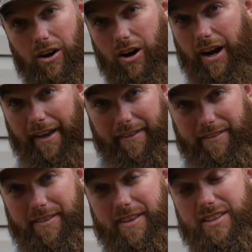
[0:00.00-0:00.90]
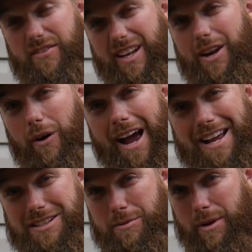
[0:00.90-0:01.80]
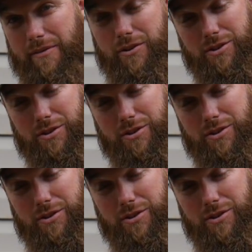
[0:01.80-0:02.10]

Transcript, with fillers: All right, this video has to be for